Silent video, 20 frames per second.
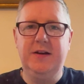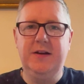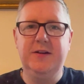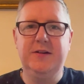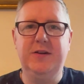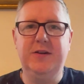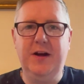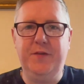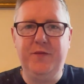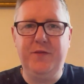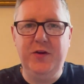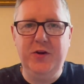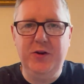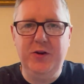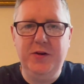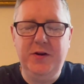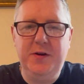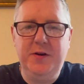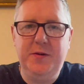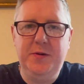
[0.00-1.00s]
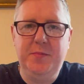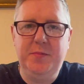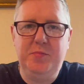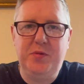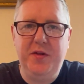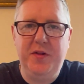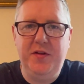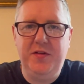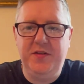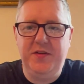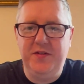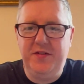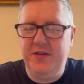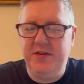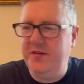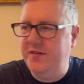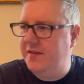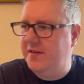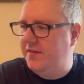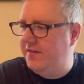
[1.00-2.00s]
Good afternoon, brothers and
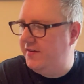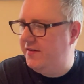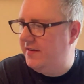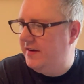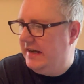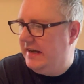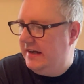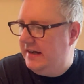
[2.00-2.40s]
sisters.